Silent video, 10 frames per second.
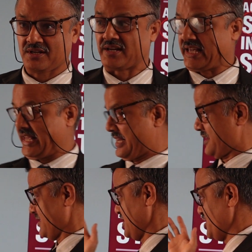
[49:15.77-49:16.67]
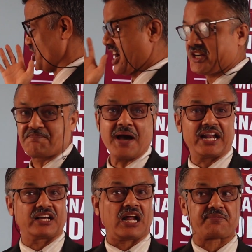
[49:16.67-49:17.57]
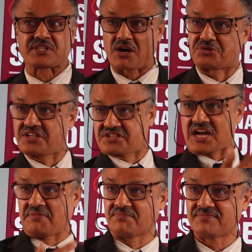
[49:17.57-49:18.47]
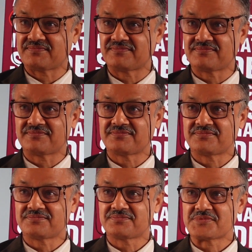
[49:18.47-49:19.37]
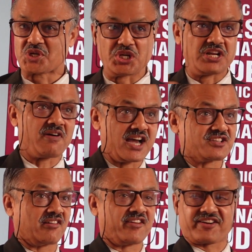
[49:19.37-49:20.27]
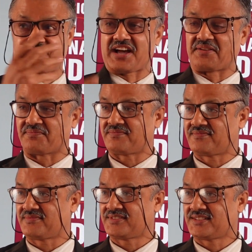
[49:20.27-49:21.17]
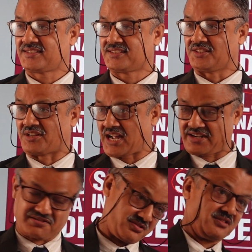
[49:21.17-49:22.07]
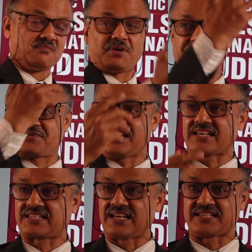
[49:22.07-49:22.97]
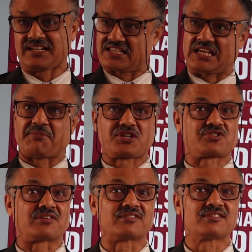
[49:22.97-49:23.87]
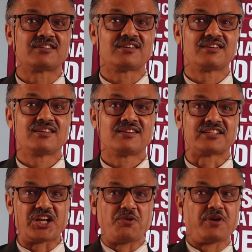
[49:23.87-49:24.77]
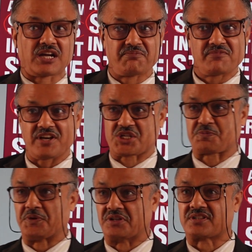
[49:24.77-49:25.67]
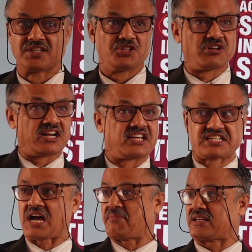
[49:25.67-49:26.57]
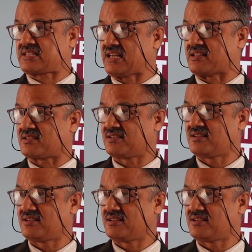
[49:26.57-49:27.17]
Here you write paragraphs 1,000 times. You revise 100 times. You write 50 essays in a semester. Then you become expert. You write exam essays.